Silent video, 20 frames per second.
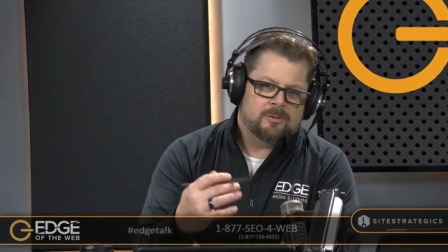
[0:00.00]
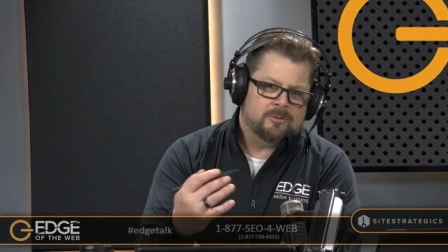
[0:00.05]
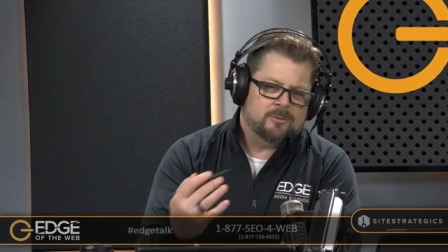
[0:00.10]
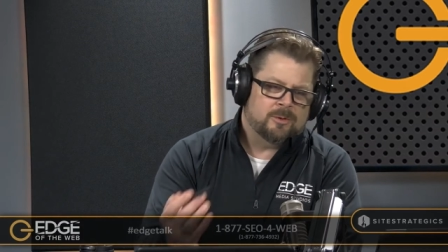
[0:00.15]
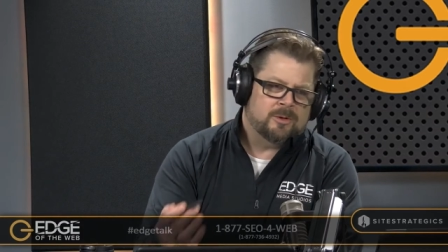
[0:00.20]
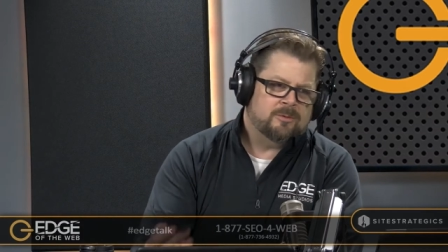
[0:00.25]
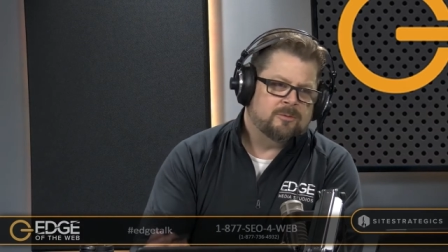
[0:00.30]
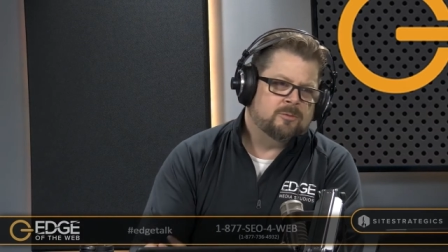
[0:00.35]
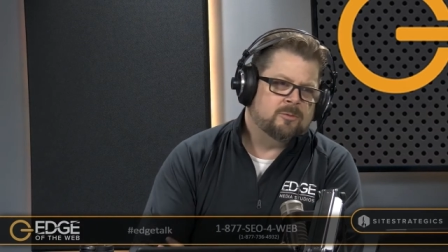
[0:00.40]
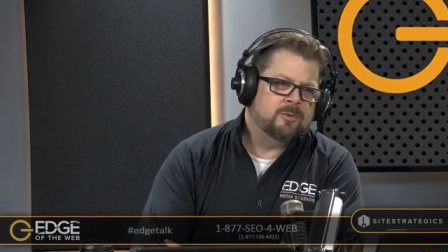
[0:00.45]

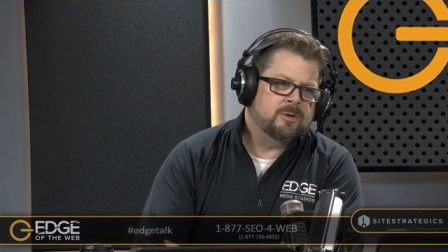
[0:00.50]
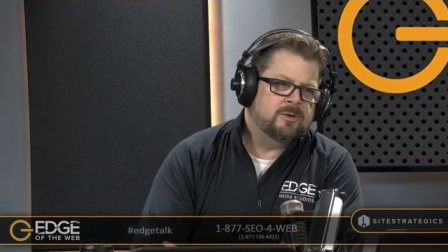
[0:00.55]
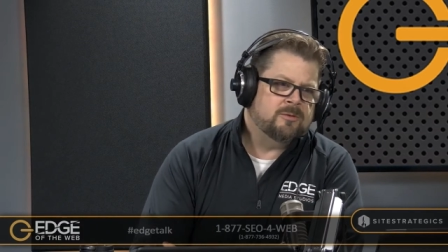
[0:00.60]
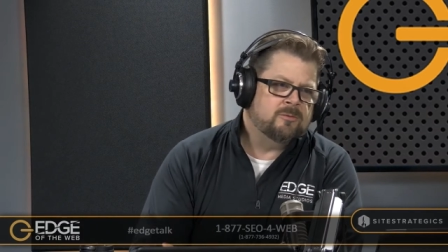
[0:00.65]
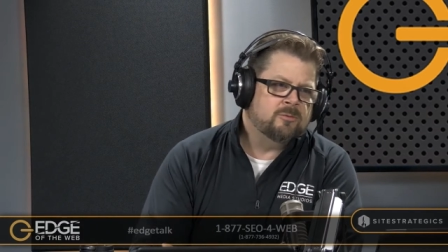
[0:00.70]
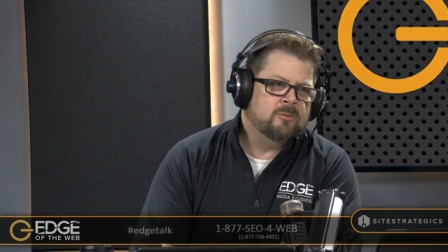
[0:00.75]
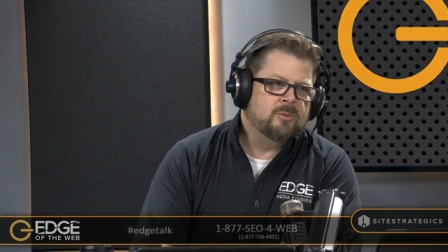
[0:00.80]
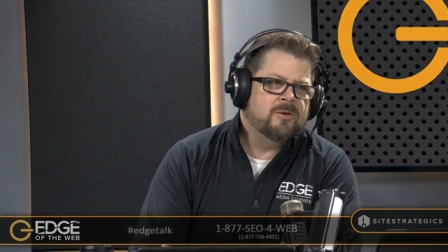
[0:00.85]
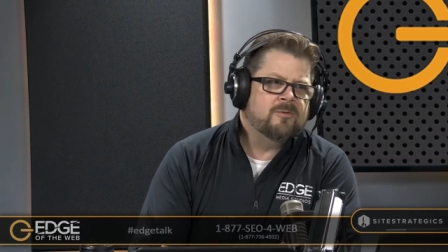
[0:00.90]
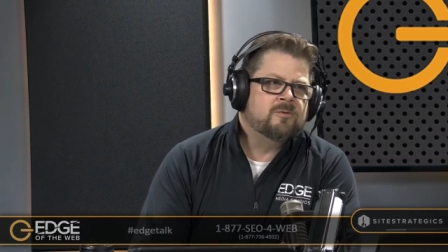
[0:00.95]
we we
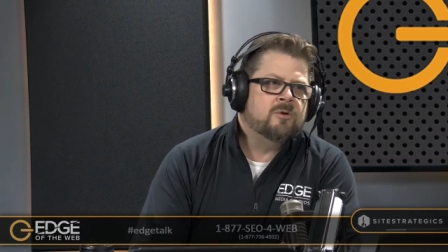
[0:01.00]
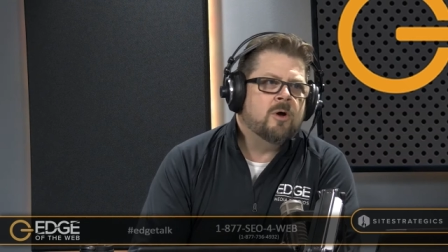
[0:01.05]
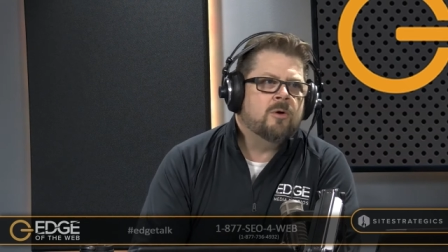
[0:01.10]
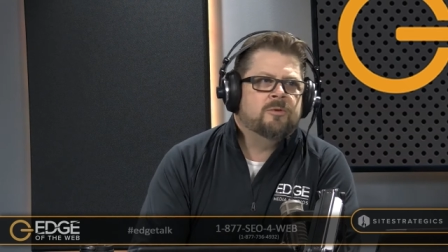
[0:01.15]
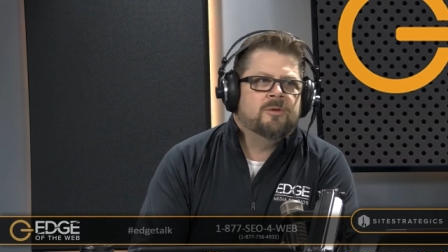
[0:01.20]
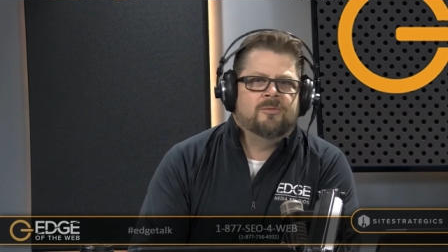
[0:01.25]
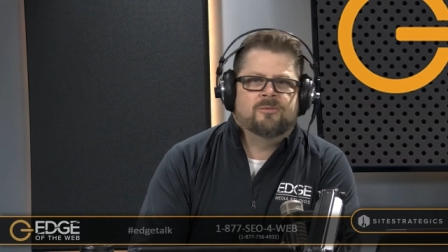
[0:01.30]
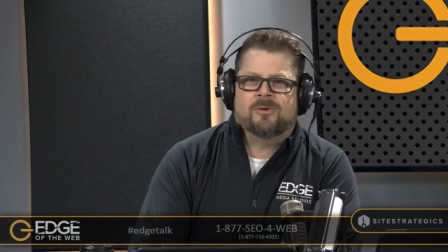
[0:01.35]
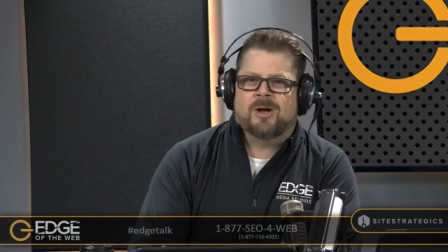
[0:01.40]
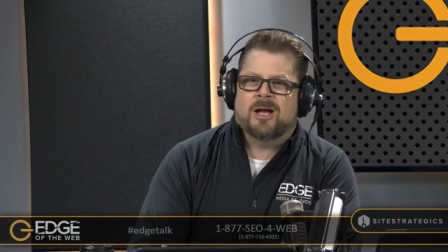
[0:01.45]
we've known
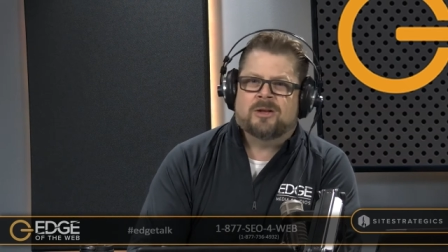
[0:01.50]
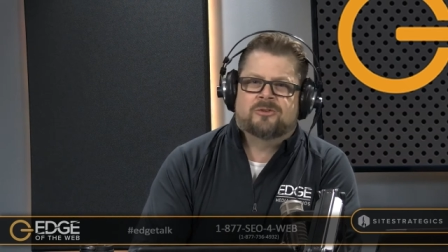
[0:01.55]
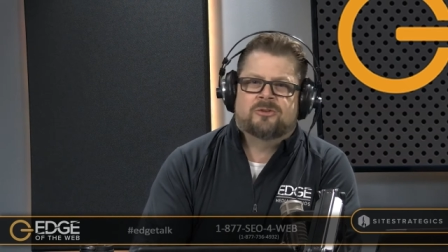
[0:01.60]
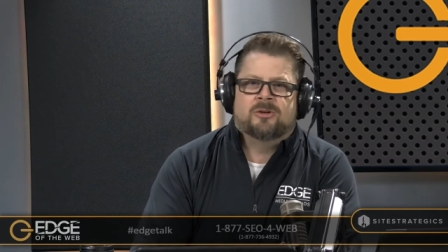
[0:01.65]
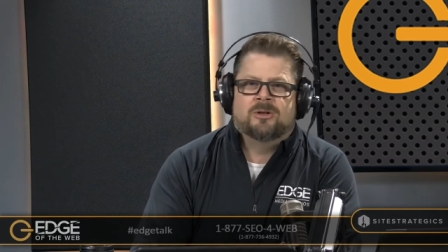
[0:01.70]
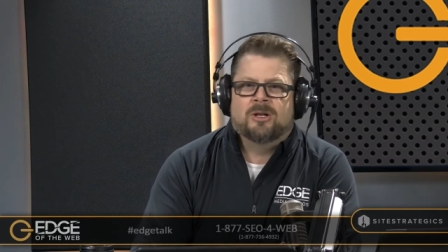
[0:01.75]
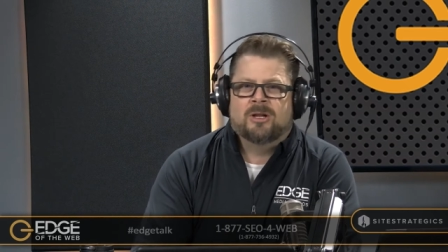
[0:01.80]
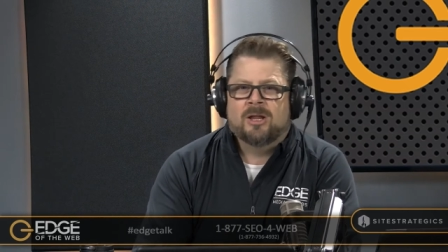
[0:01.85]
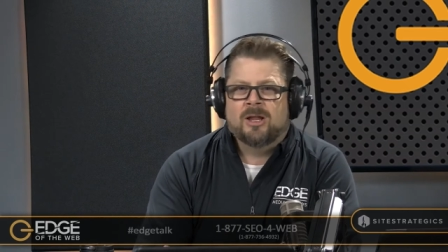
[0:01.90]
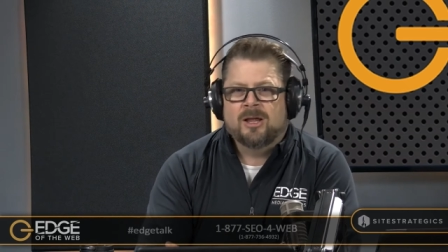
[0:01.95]
the
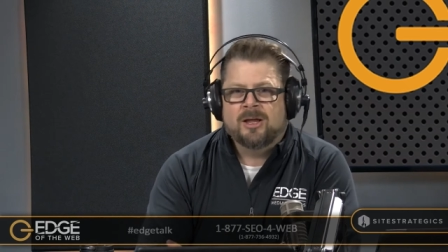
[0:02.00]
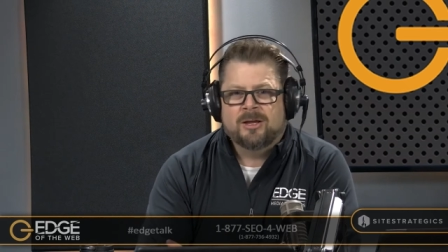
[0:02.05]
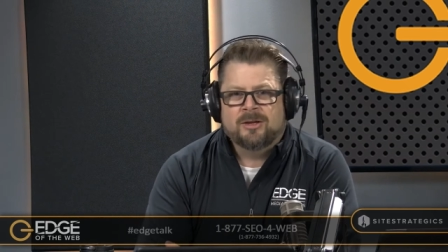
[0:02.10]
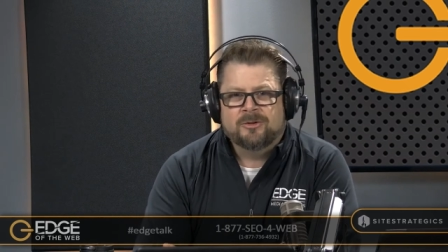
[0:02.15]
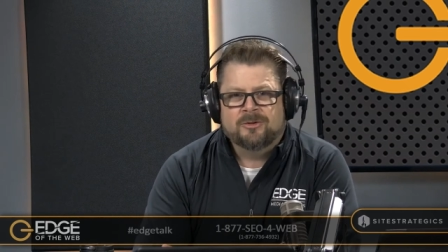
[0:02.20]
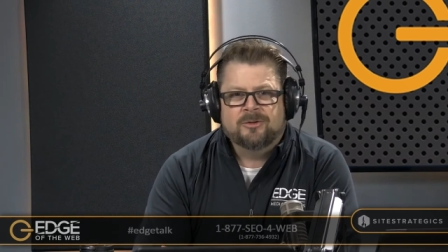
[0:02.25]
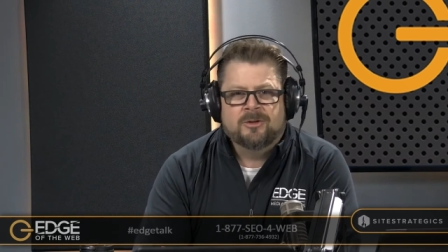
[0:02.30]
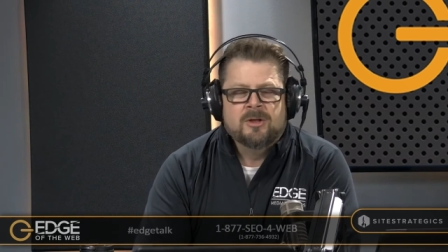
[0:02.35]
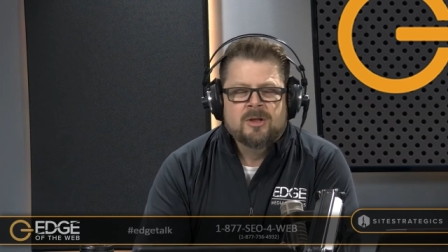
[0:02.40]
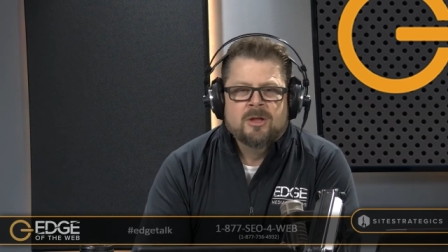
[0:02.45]

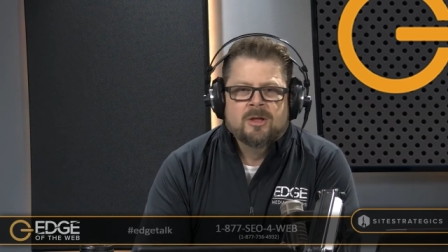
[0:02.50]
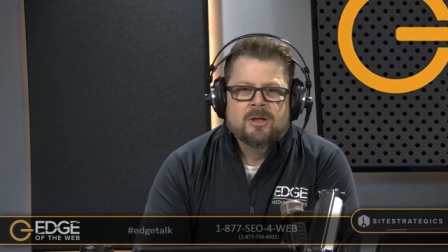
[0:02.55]
fractionalized